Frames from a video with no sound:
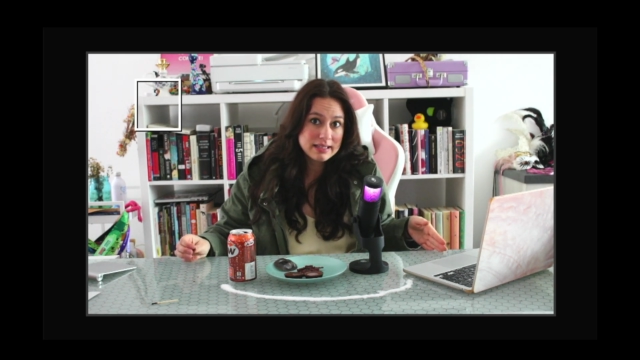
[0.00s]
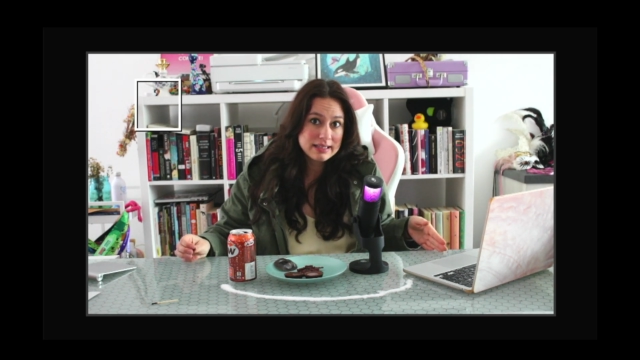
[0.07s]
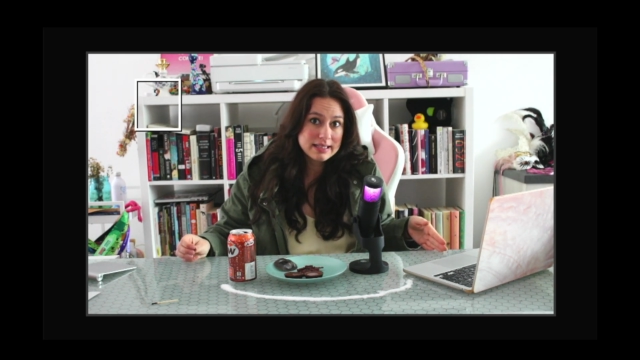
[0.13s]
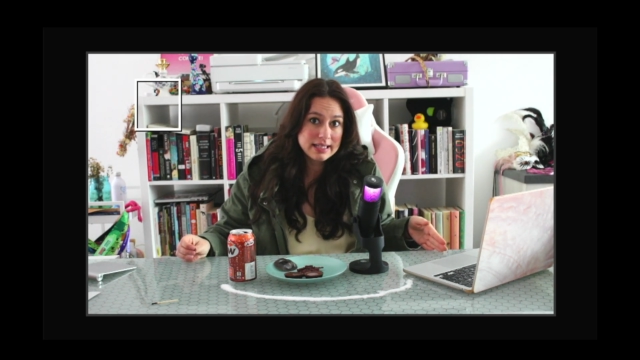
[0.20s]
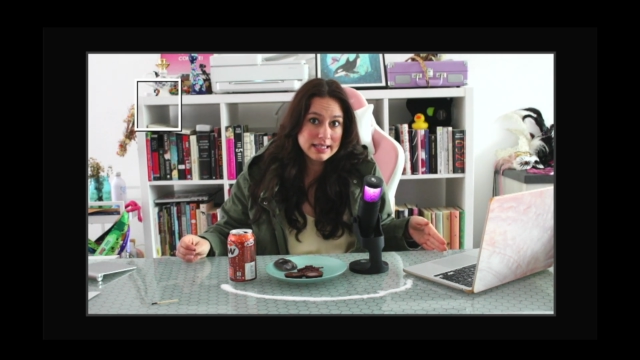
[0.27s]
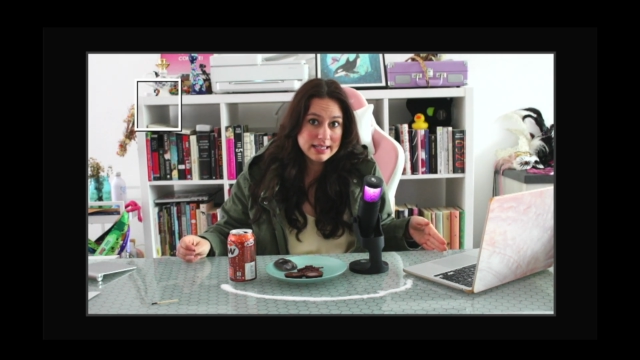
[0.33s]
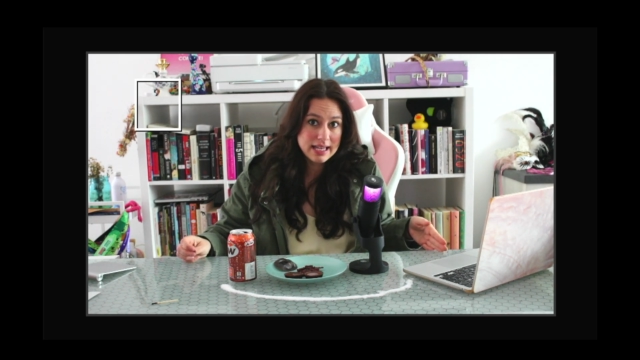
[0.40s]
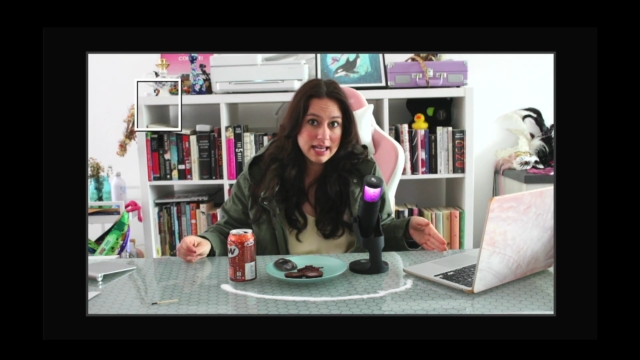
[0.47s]
to
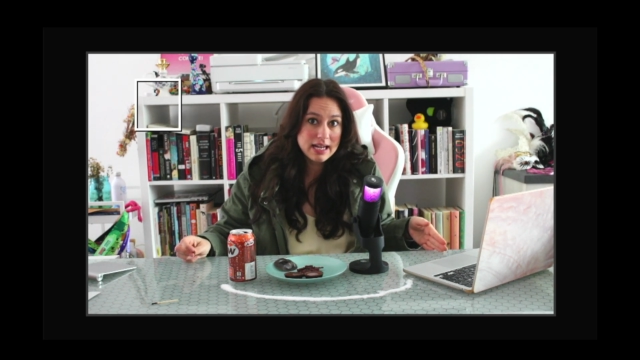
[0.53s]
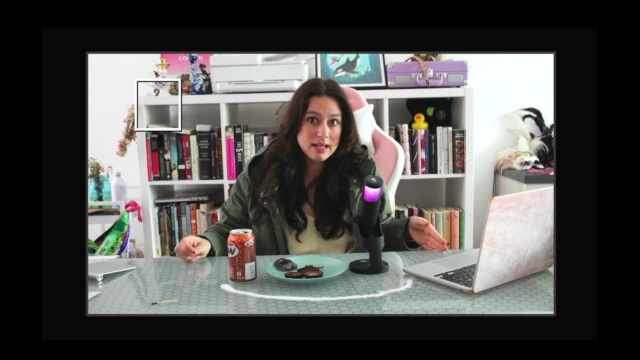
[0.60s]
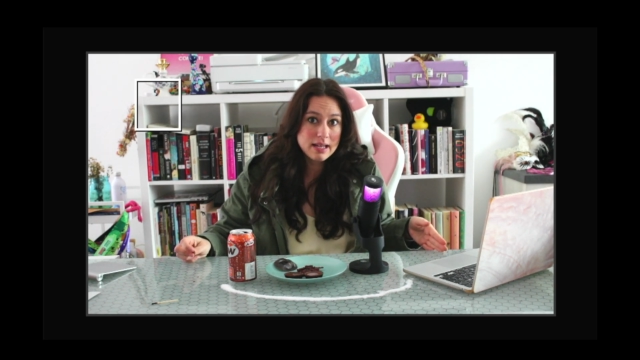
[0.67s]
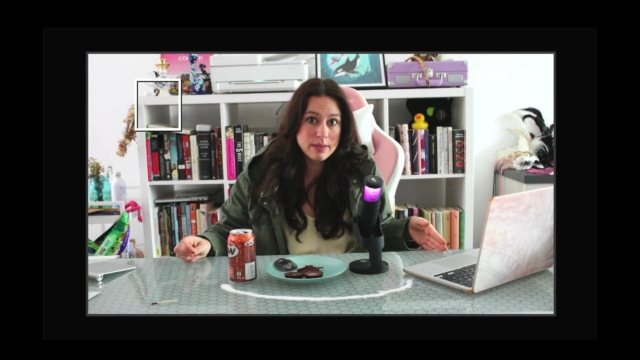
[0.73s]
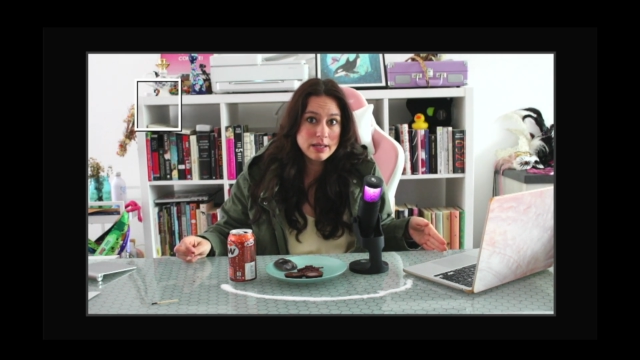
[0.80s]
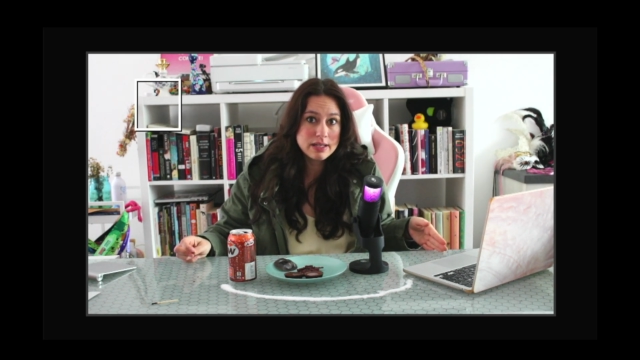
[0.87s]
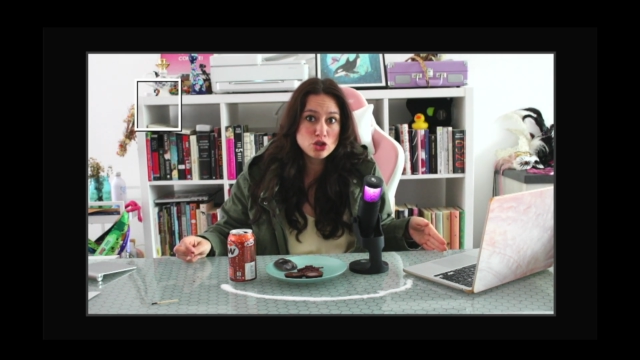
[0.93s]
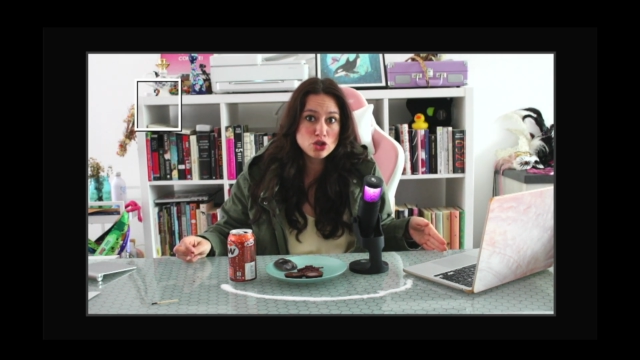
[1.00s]
get him
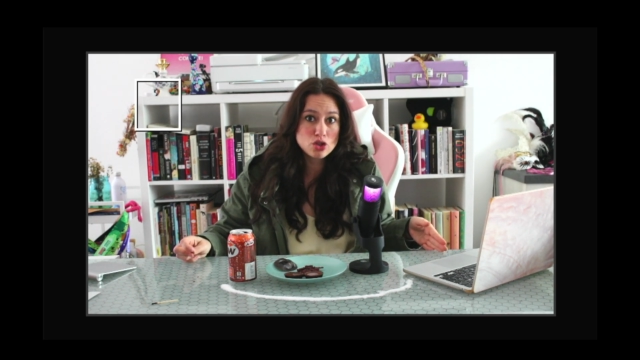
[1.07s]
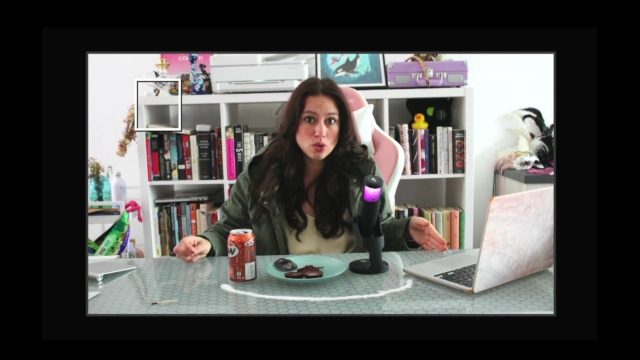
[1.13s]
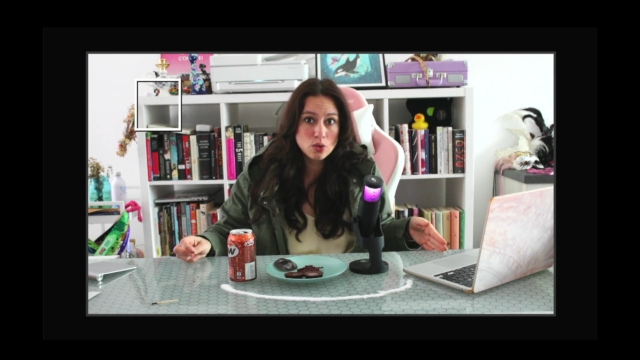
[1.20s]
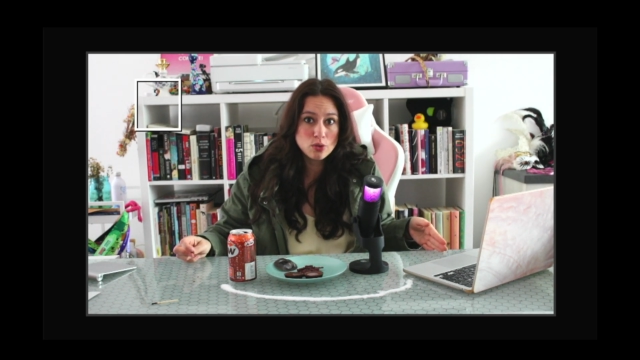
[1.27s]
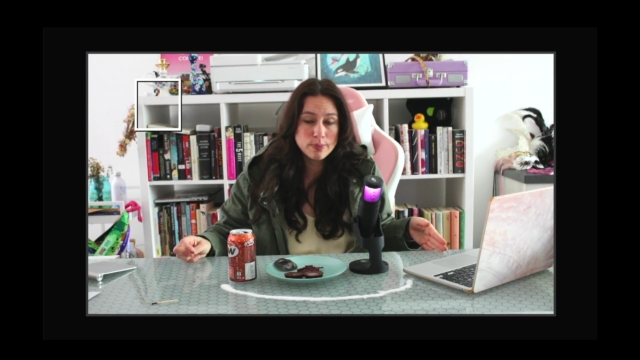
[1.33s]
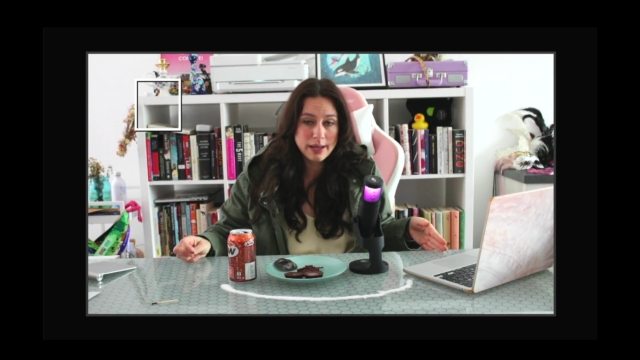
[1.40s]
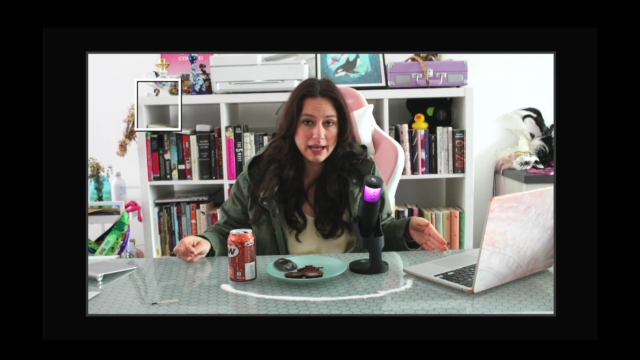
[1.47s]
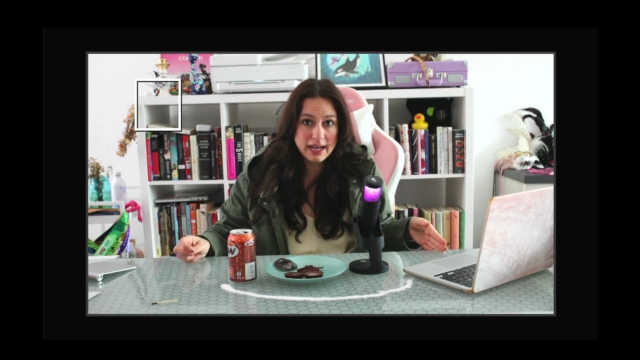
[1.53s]
his soul
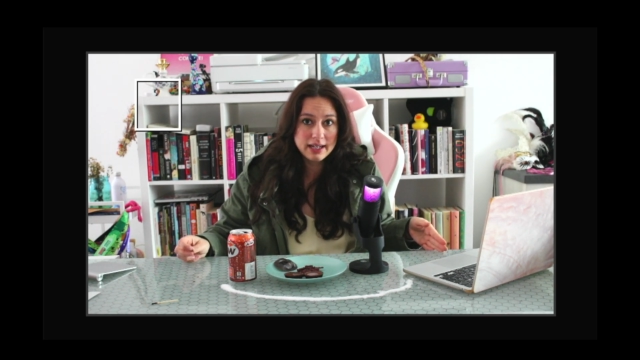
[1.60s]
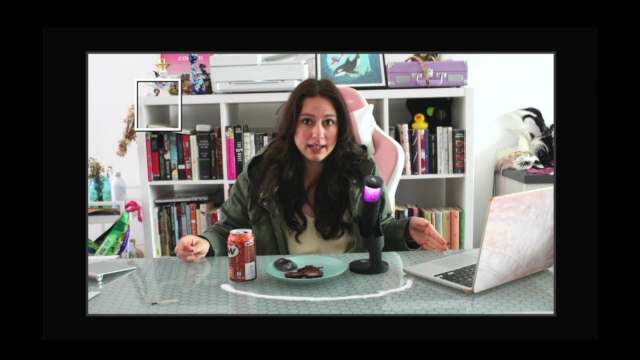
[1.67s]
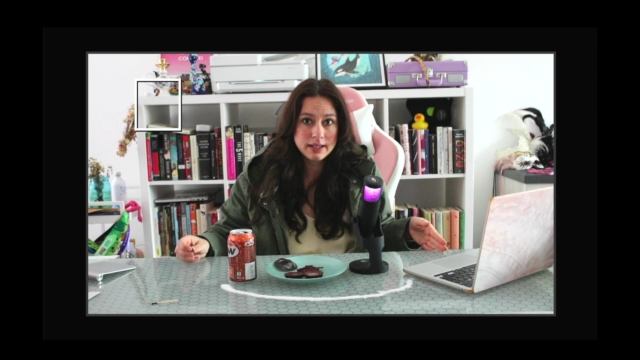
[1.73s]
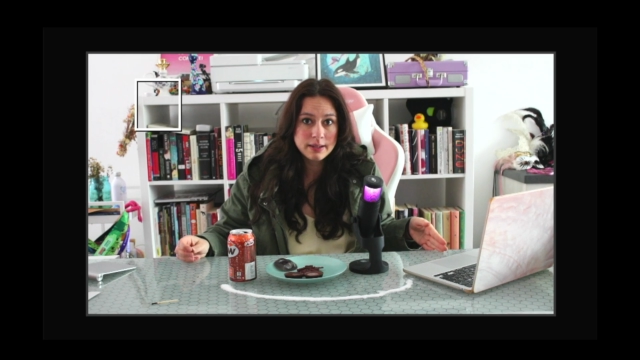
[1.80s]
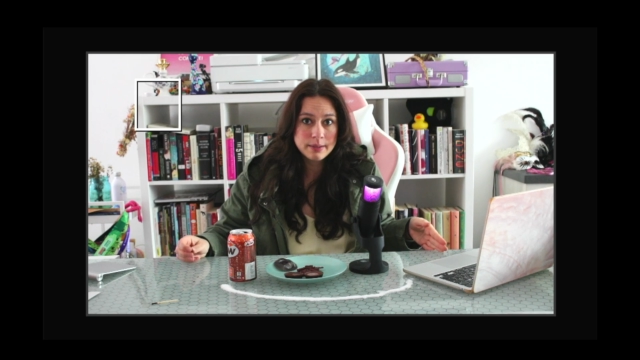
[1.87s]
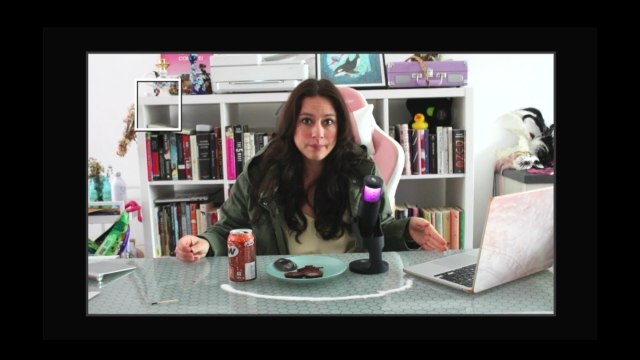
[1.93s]
back,